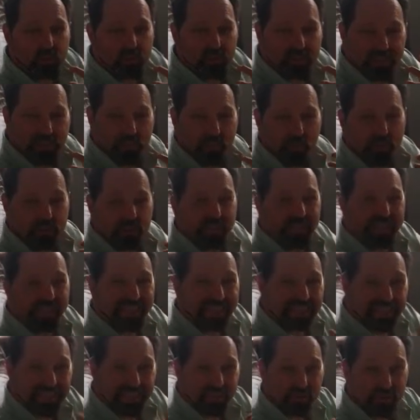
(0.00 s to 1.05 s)
the nicotine
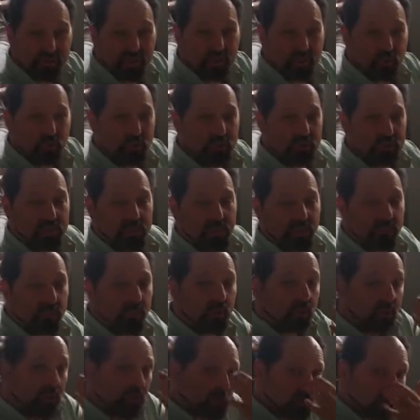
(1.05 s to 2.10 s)
in the tissue itself,
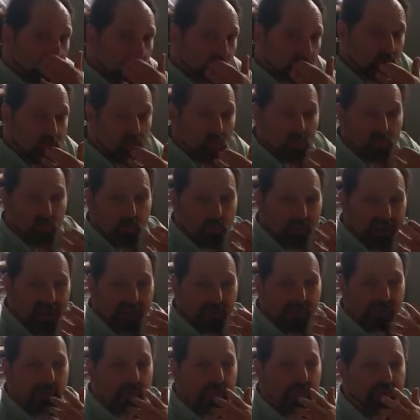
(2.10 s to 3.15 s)
especially around the
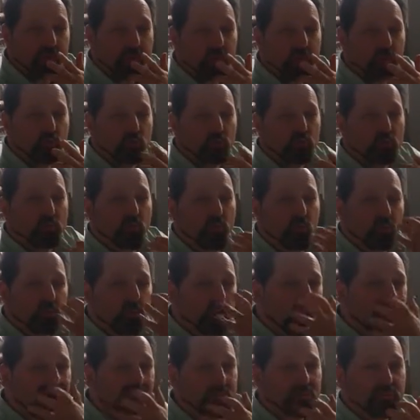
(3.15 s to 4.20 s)
mouth. Sometimes when you smoke,
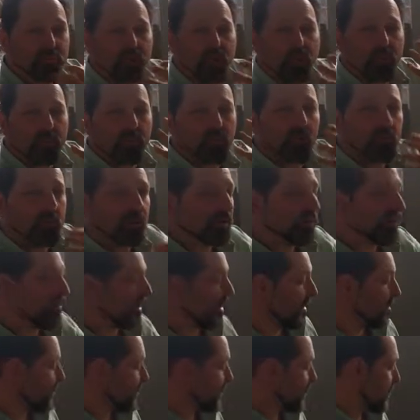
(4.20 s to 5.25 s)
the mouth comes around the
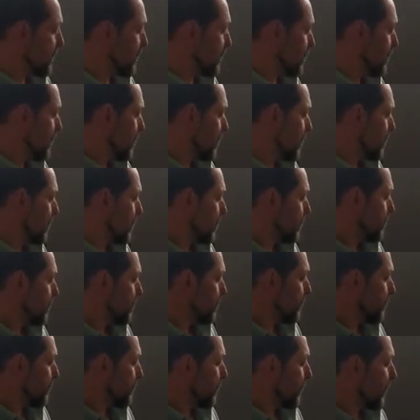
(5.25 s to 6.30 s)
lips.
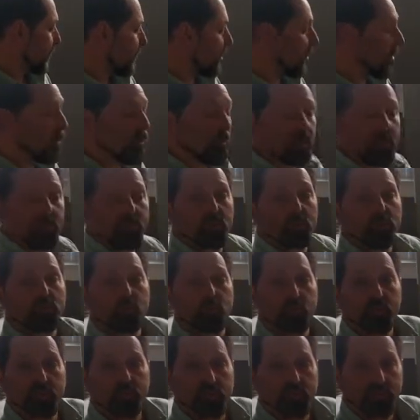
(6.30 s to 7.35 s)
But what I'm going to
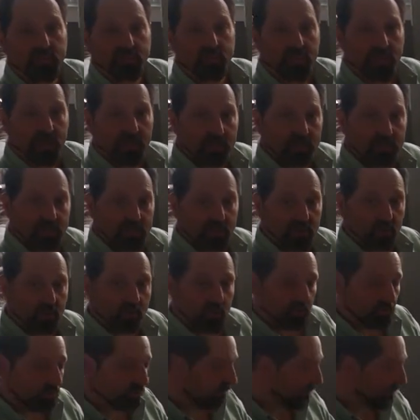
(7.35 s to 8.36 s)
show you is something else that we do.